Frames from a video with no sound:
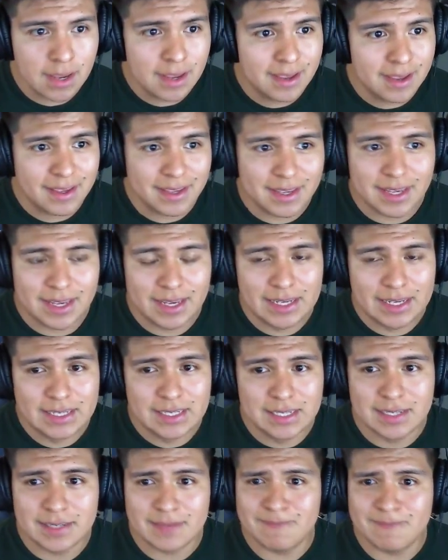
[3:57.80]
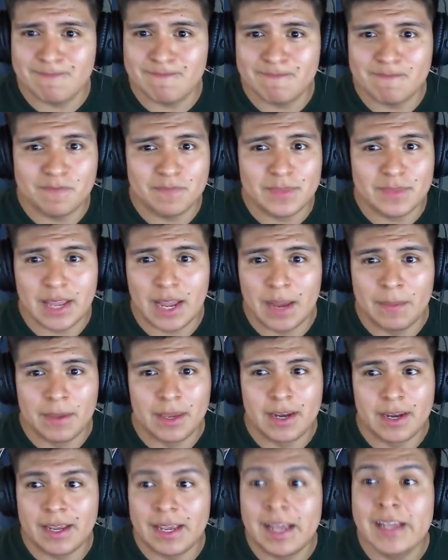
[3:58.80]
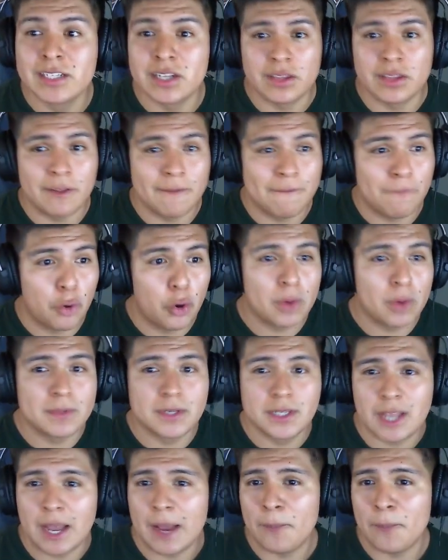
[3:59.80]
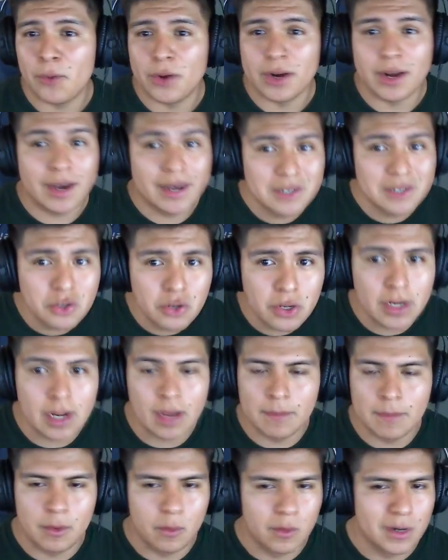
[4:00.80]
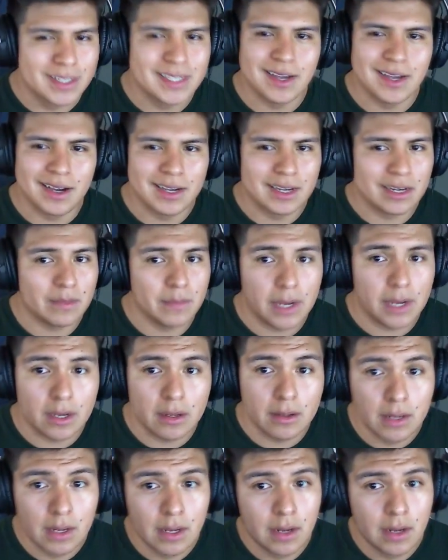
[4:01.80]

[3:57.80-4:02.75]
He's I mean, he's on the Forbes top 100. I mean, we're talking about